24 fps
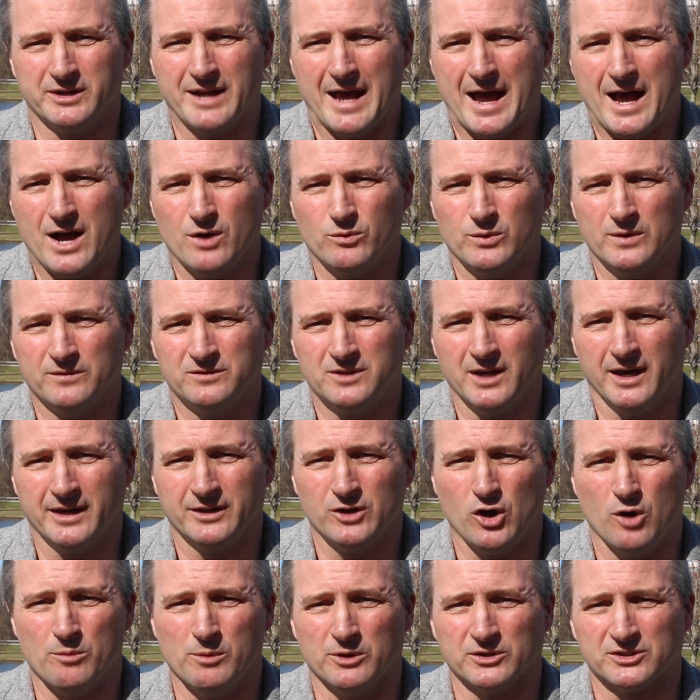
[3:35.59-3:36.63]
now we've
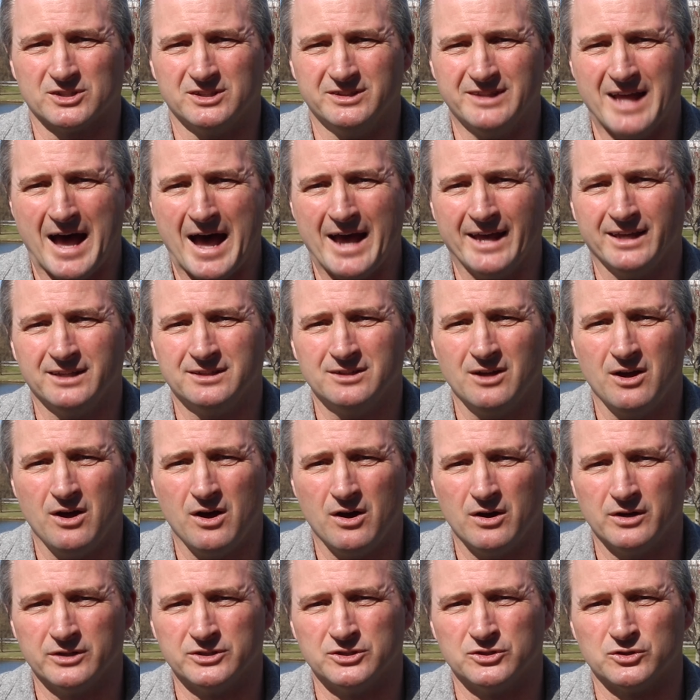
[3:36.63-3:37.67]
done almost
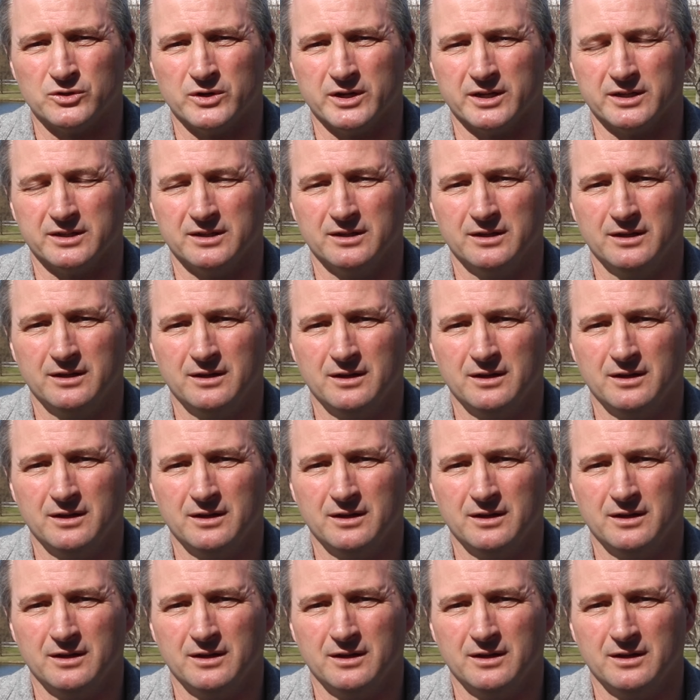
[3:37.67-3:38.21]
900